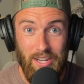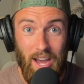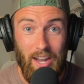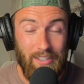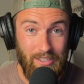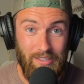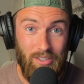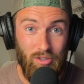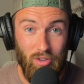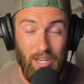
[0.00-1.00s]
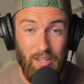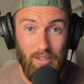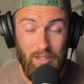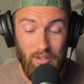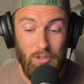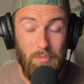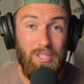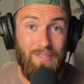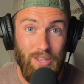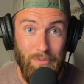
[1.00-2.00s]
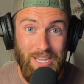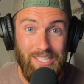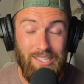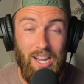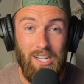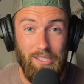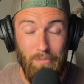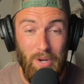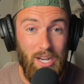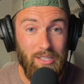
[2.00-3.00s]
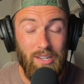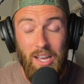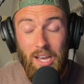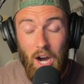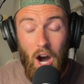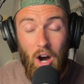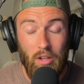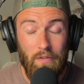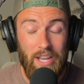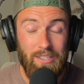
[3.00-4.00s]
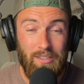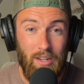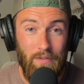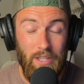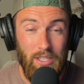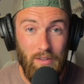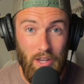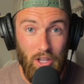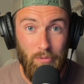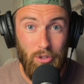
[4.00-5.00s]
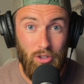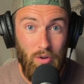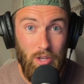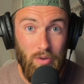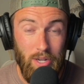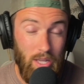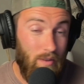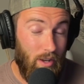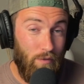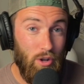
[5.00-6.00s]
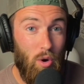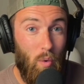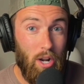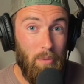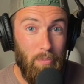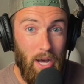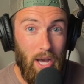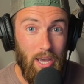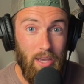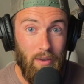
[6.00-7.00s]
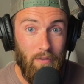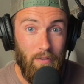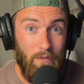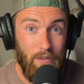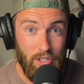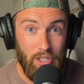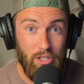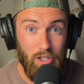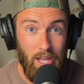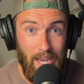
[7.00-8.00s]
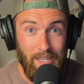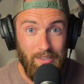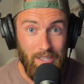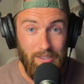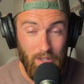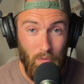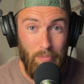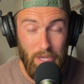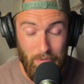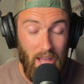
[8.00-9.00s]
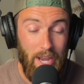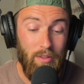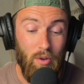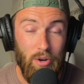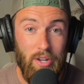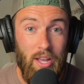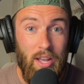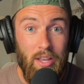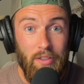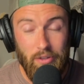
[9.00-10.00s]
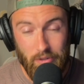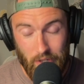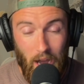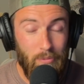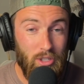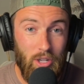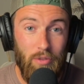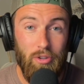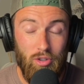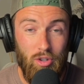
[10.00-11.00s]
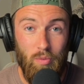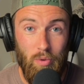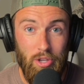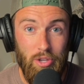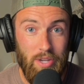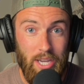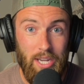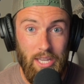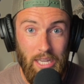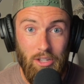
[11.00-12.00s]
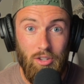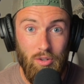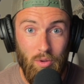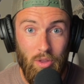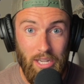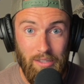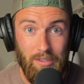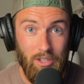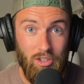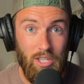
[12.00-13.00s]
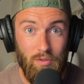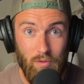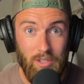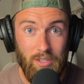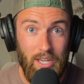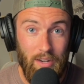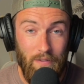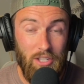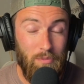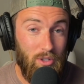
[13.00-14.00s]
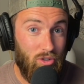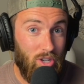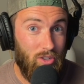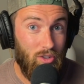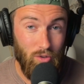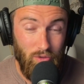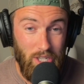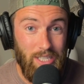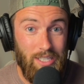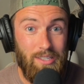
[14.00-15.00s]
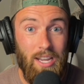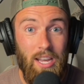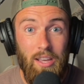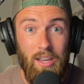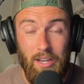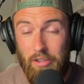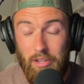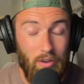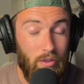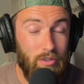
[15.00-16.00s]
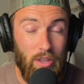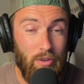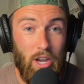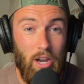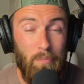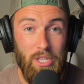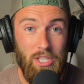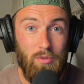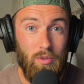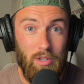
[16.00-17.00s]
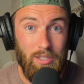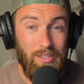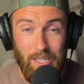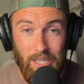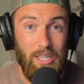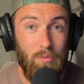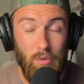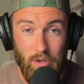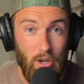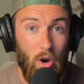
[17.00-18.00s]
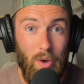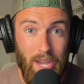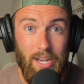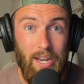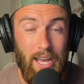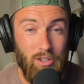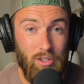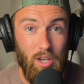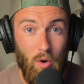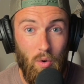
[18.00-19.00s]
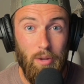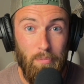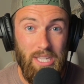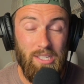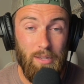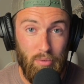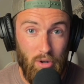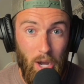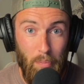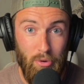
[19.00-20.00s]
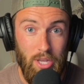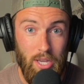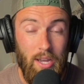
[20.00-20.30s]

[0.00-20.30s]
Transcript: not just direct, you know, specifically be in stocks and bonds, all of that stuff is available to you. And even if you don't want to buy physical assets and be a landlord, there's options out there too, where you can get into things such as real estate investment trusts or REITs. And, you know, there's other companies, syndicates, where you can go in and actually own a piece of property